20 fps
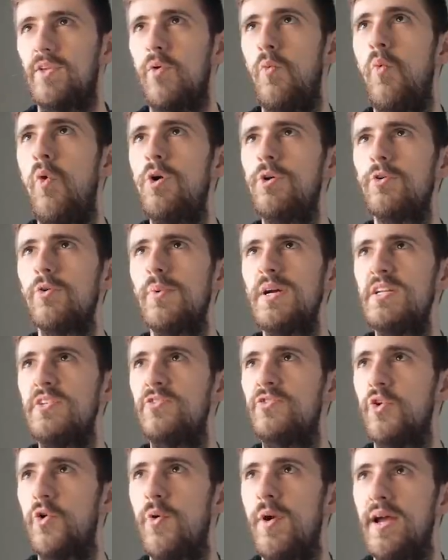What are we
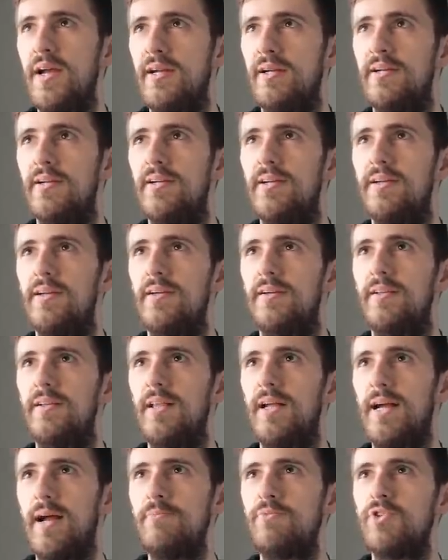doing?
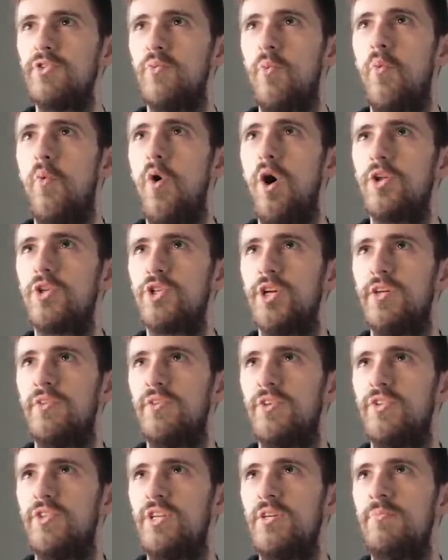Like, I'm just watching
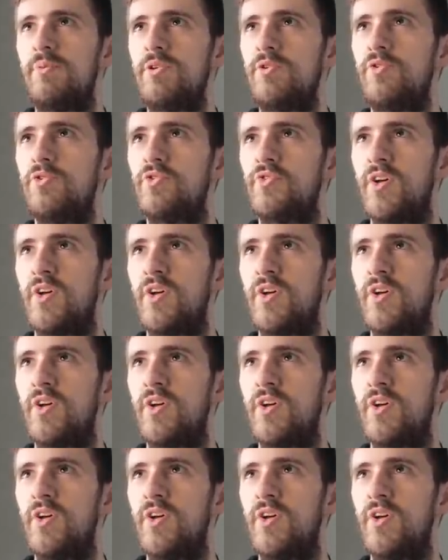the CPUs